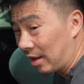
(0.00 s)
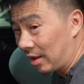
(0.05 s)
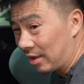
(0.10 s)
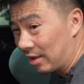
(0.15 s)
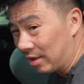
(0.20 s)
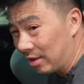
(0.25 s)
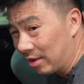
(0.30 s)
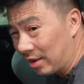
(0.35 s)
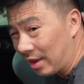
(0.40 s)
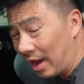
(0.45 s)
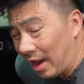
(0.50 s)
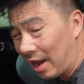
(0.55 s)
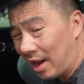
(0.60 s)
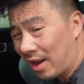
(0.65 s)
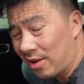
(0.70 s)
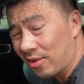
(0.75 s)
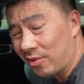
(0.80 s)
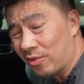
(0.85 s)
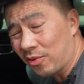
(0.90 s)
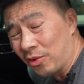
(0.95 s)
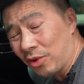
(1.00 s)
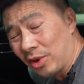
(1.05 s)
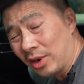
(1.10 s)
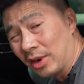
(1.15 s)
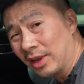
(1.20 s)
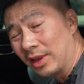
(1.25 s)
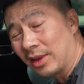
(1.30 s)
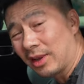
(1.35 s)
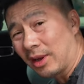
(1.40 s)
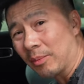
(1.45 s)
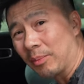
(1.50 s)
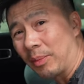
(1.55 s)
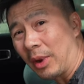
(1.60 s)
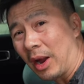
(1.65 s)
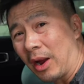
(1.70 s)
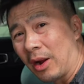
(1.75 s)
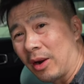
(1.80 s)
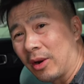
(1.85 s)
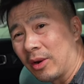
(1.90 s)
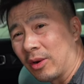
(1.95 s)
You can't really
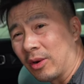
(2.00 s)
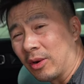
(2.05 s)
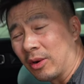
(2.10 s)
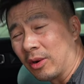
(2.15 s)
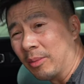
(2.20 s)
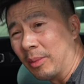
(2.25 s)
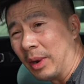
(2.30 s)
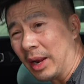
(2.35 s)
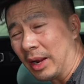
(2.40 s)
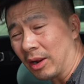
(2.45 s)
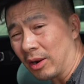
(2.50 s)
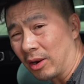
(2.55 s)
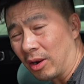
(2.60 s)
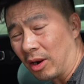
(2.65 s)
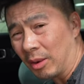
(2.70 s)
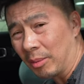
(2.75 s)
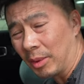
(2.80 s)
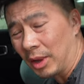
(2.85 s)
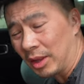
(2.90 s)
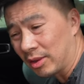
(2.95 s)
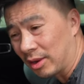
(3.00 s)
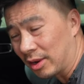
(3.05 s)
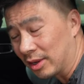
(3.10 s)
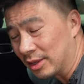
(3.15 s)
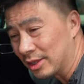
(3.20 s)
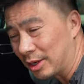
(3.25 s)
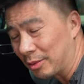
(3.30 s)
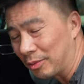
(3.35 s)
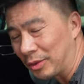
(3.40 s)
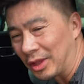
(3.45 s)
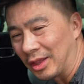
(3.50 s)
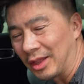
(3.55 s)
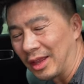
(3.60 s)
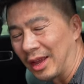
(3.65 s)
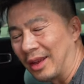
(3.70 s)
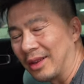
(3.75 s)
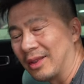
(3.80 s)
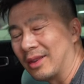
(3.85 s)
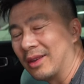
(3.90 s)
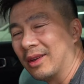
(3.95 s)
compare or make a comment on something
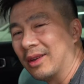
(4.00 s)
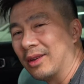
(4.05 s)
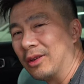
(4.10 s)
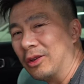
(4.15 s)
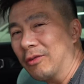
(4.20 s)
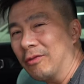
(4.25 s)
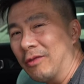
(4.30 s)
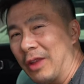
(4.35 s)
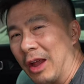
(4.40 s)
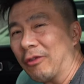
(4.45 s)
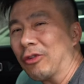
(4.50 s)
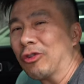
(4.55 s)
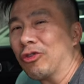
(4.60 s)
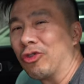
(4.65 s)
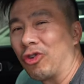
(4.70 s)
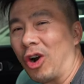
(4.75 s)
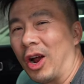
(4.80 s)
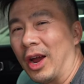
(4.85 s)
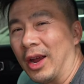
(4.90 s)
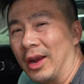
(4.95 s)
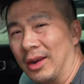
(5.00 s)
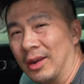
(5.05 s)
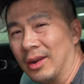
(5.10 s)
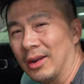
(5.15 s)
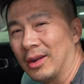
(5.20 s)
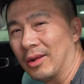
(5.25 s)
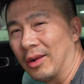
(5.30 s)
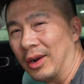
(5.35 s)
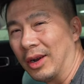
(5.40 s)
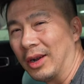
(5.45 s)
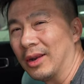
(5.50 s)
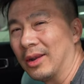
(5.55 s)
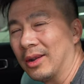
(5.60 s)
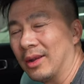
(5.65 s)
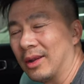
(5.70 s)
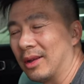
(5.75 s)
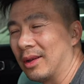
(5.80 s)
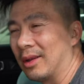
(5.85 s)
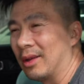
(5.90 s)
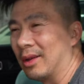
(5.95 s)
that you've never tried, right?
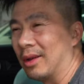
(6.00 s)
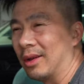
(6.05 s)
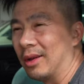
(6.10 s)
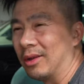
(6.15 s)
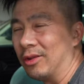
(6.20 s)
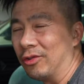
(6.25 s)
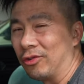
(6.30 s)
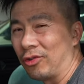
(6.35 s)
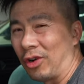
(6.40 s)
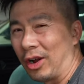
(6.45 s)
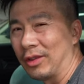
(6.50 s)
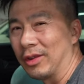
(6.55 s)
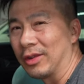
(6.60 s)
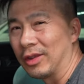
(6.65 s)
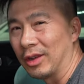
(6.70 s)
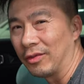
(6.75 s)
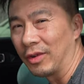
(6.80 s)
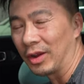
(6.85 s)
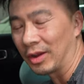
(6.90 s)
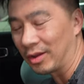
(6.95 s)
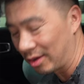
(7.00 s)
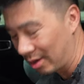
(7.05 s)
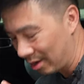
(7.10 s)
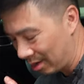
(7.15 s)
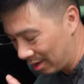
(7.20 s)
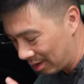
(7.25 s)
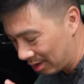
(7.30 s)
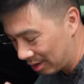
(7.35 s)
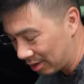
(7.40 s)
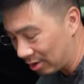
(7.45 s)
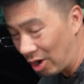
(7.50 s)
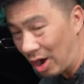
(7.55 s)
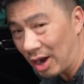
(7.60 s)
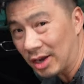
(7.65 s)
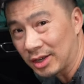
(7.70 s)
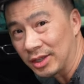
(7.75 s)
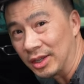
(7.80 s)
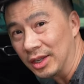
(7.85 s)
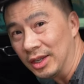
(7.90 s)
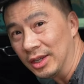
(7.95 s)
Uh, you try the Civic
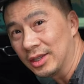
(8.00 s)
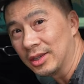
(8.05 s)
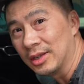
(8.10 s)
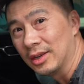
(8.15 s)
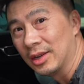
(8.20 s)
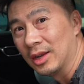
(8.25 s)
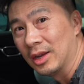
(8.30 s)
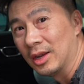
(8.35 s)
stock seats,